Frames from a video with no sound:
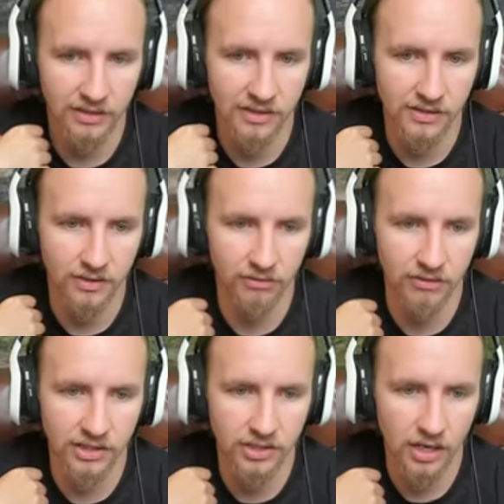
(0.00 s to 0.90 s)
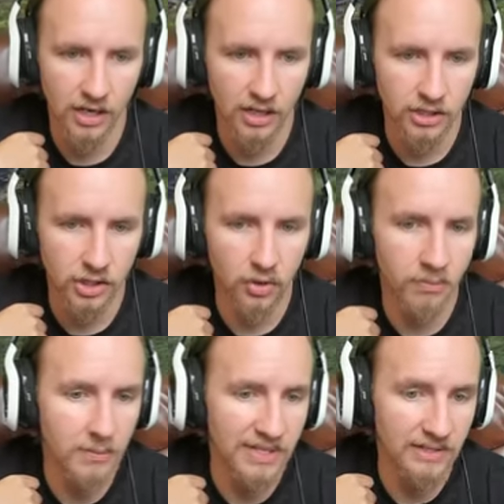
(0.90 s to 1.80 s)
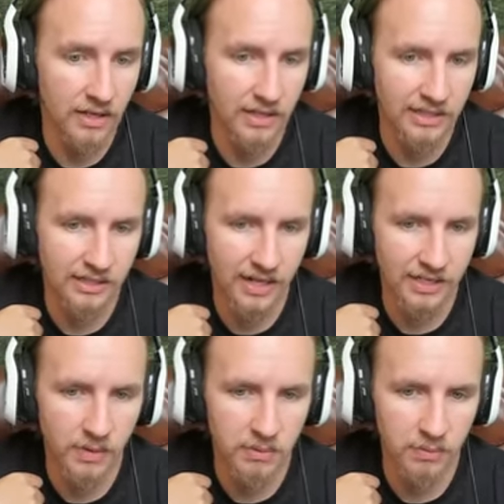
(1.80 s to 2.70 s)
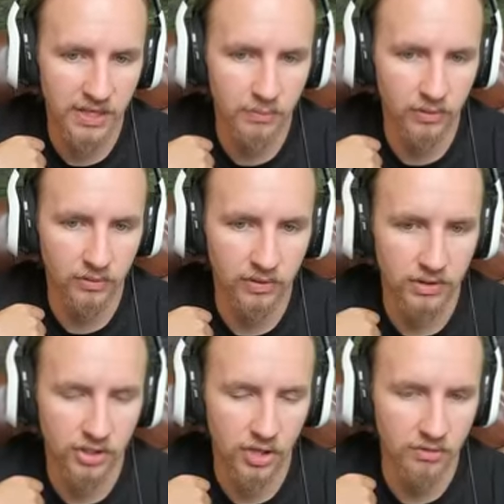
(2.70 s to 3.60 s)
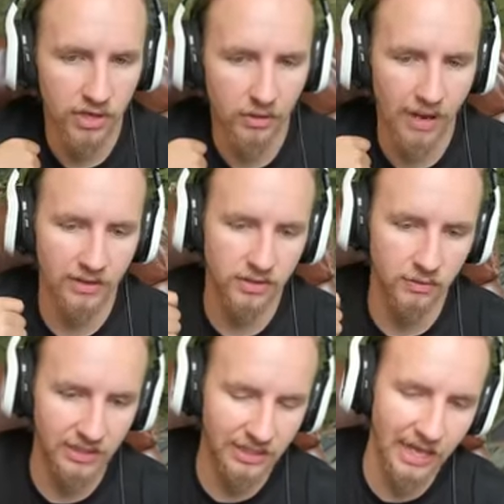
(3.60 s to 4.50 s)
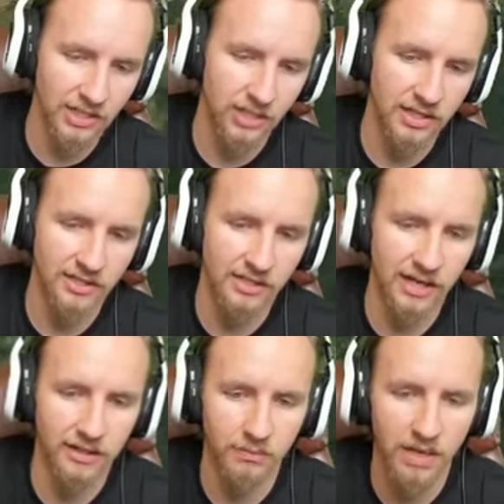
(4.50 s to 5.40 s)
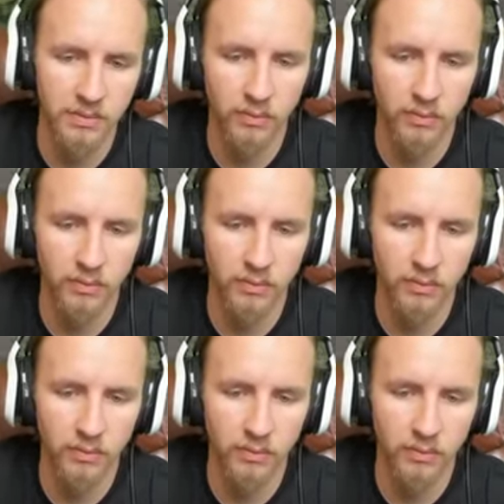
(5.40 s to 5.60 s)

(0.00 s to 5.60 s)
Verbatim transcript: this on a ridge. Sure, maybe it's early days, maybe people don't know how to engage this tank. Maybe